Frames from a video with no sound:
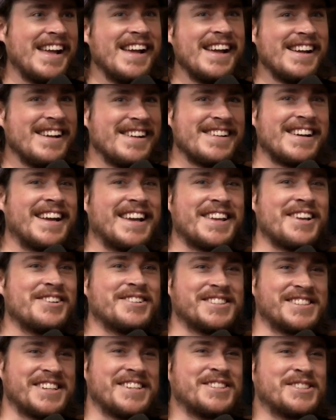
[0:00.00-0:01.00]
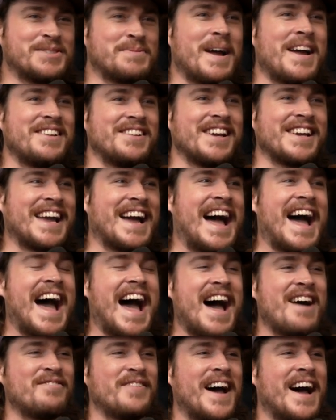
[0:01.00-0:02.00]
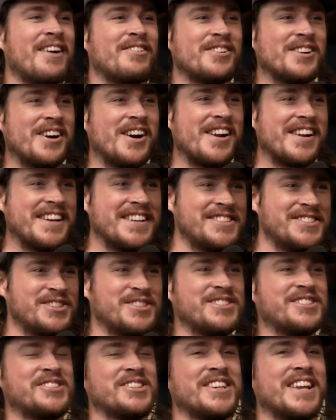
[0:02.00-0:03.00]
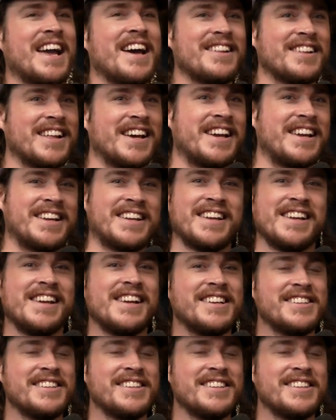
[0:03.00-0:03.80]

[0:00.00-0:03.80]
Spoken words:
Like he'll spend like a half hour on it just to get like